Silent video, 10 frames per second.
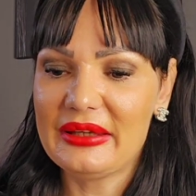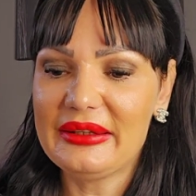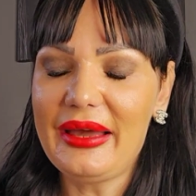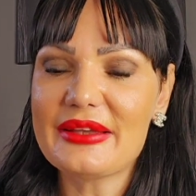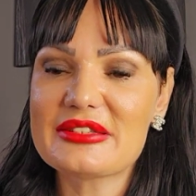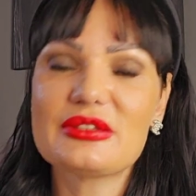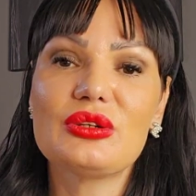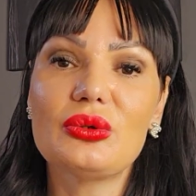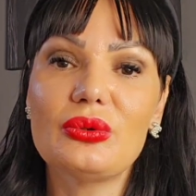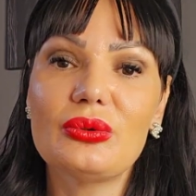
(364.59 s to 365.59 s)
Yes,
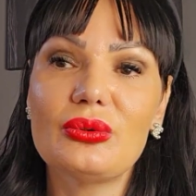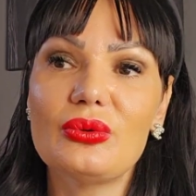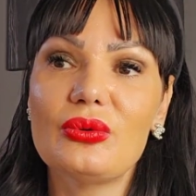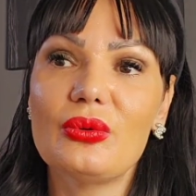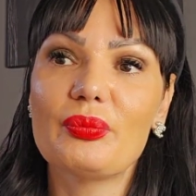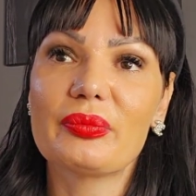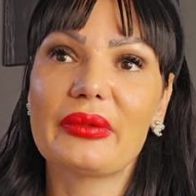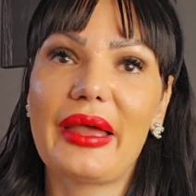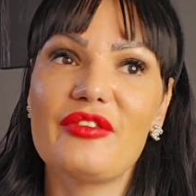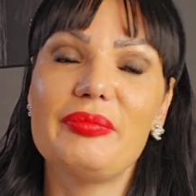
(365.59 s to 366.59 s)
you
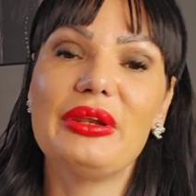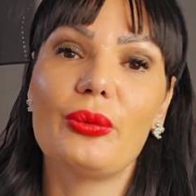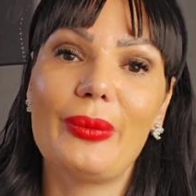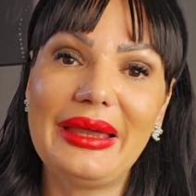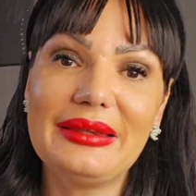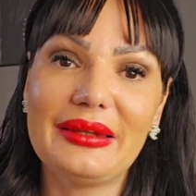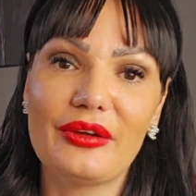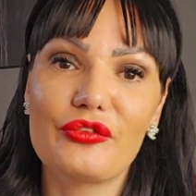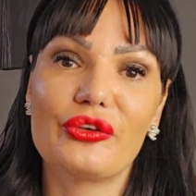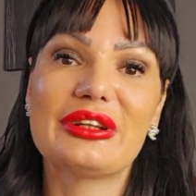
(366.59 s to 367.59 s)
have been waiting
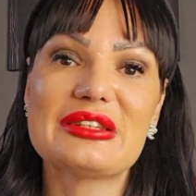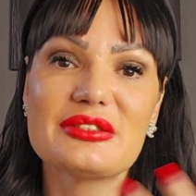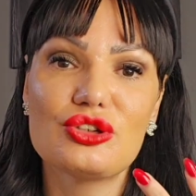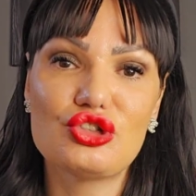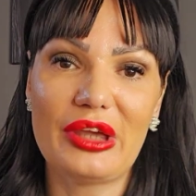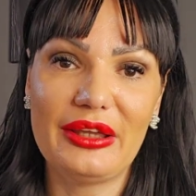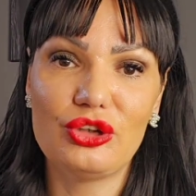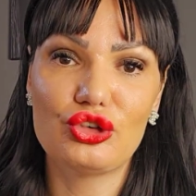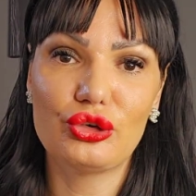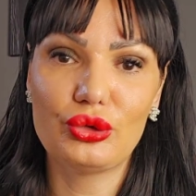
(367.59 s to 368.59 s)
for this
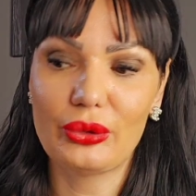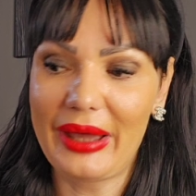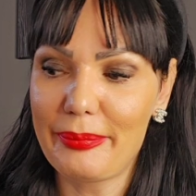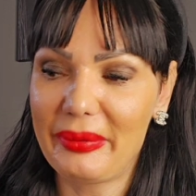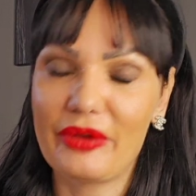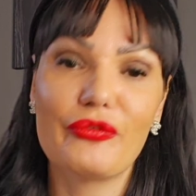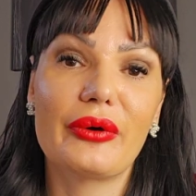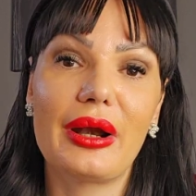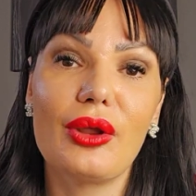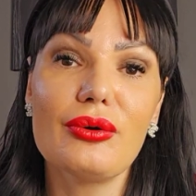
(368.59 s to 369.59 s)
change to happen
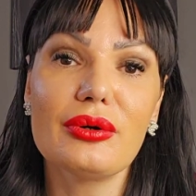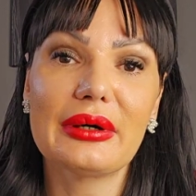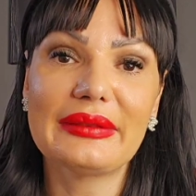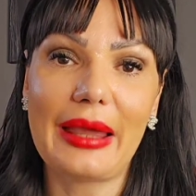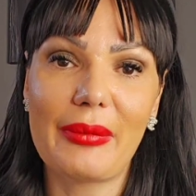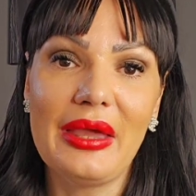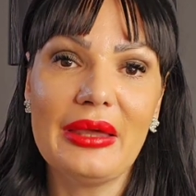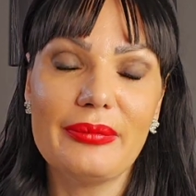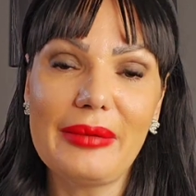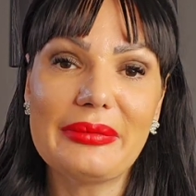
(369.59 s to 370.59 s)
for a long time.
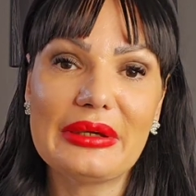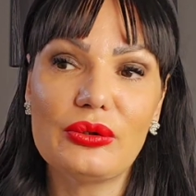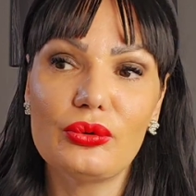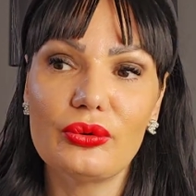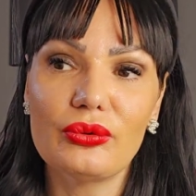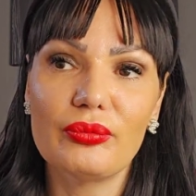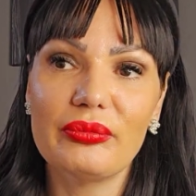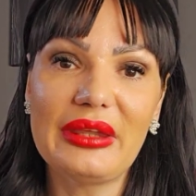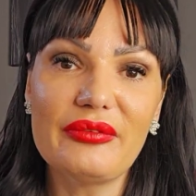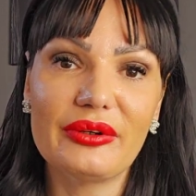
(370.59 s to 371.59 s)
Maybe you
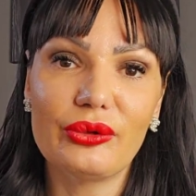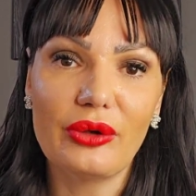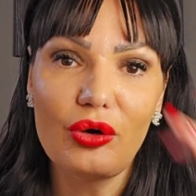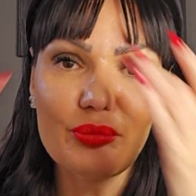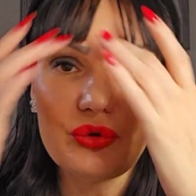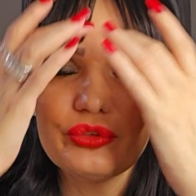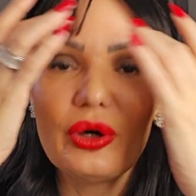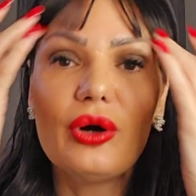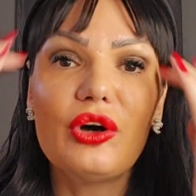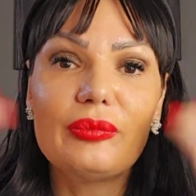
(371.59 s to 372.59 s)
even, you know, moved
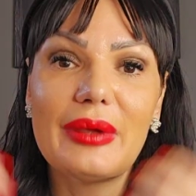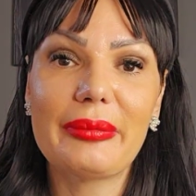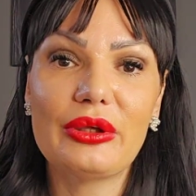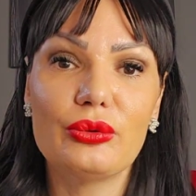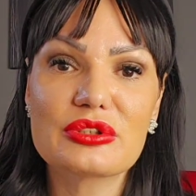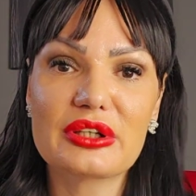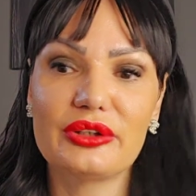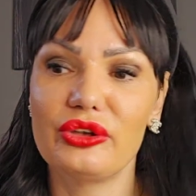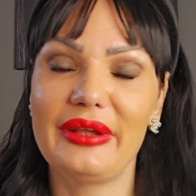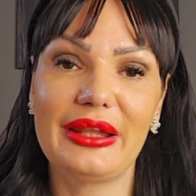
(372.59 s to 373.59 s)
on. Maybe you
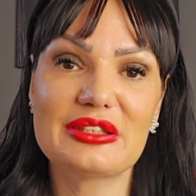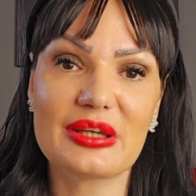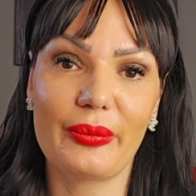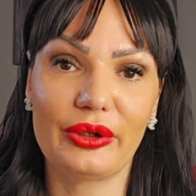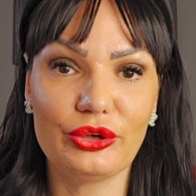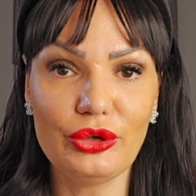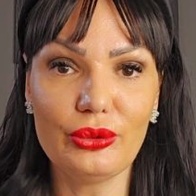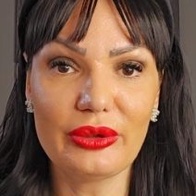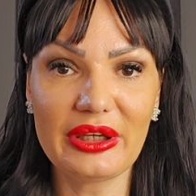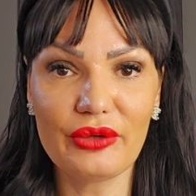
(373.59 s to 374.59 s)
start to date someone
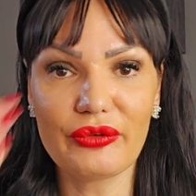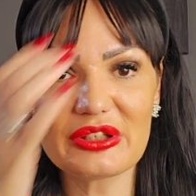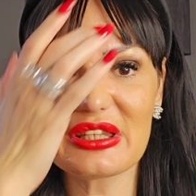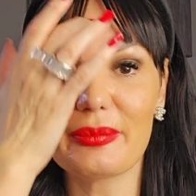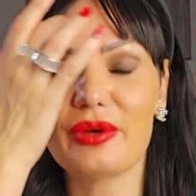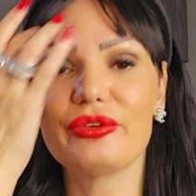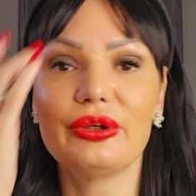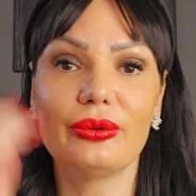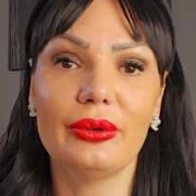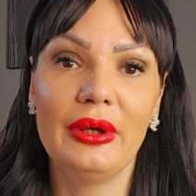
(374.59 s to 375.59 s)
new here for some of you.